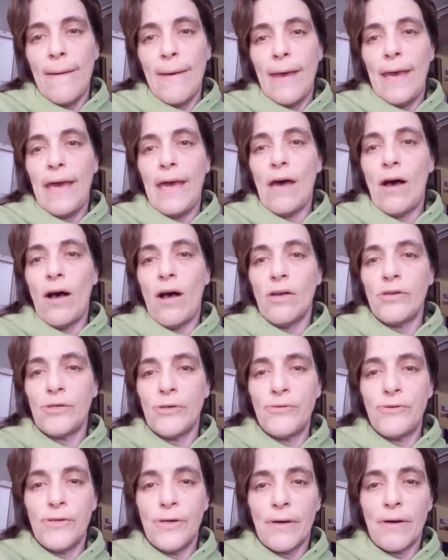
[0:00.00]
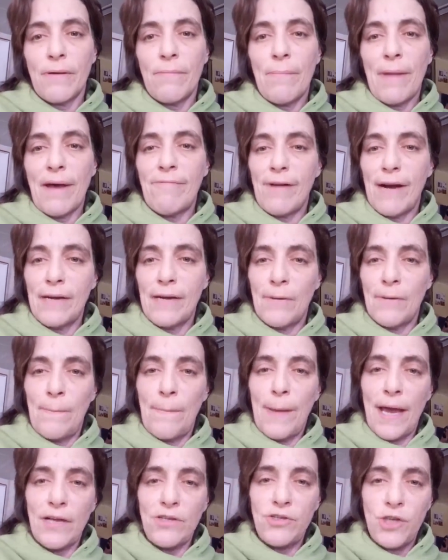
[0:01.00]
He also took my final
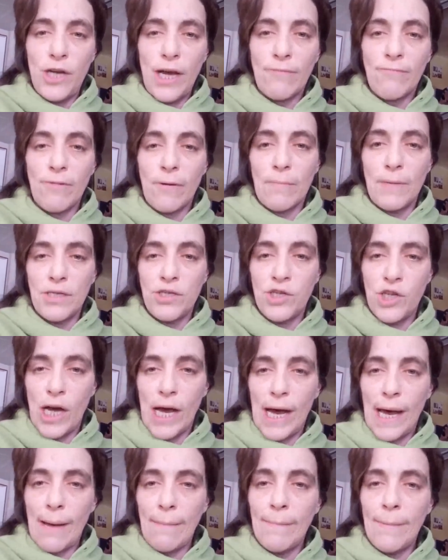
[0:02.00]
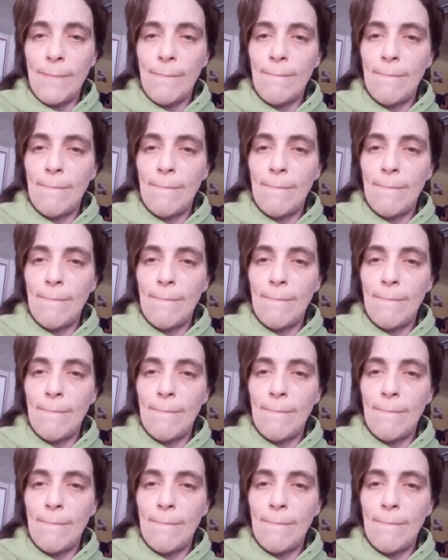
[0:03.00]
paycheck from a job